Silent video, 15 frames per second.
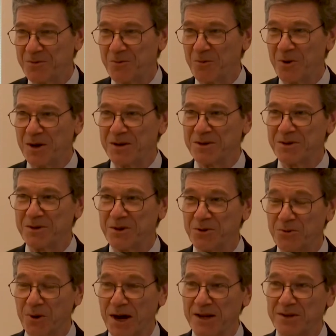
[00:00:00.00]
what the
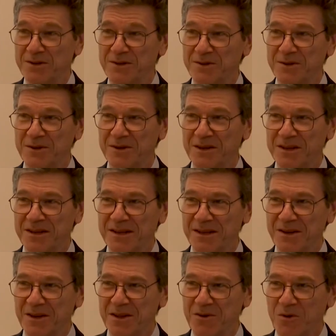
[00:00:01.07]
great
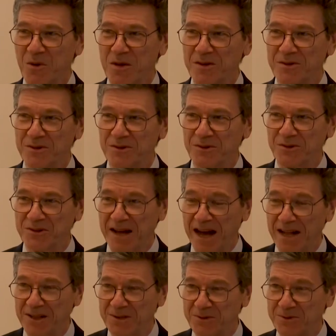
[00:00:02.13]

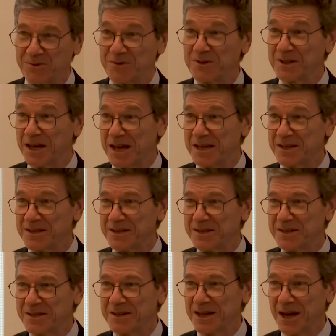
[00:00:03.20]
scholars like
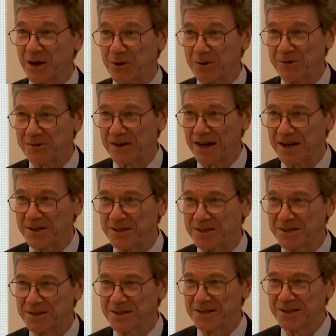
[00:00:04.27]

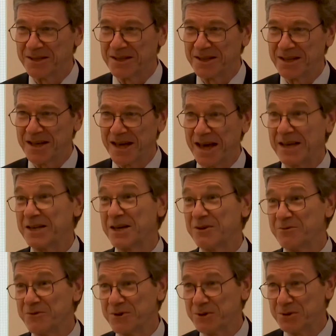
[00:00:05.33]
Aristotle and
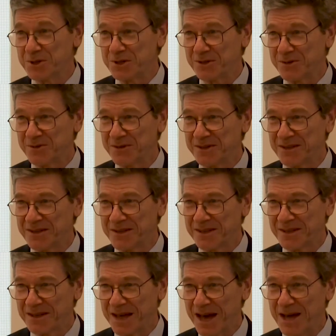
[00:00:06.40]
Confucius
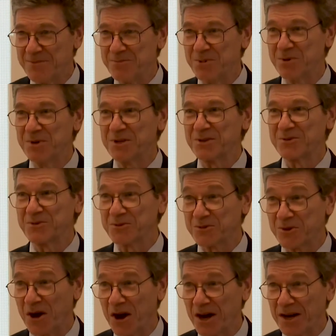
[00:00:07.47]
and Buddha
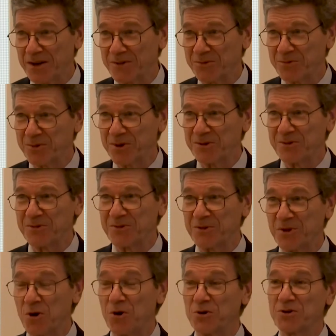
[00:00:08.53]
taught us was
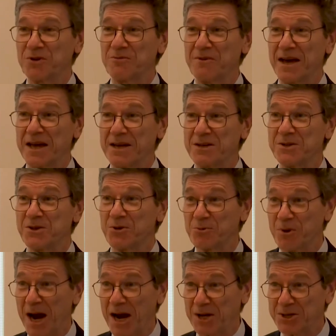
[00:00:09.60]
cultivate the
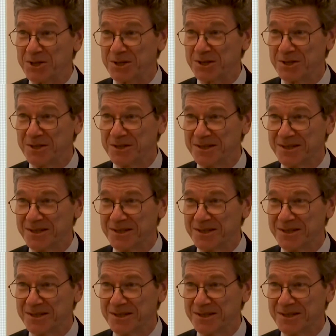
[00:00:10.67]
rational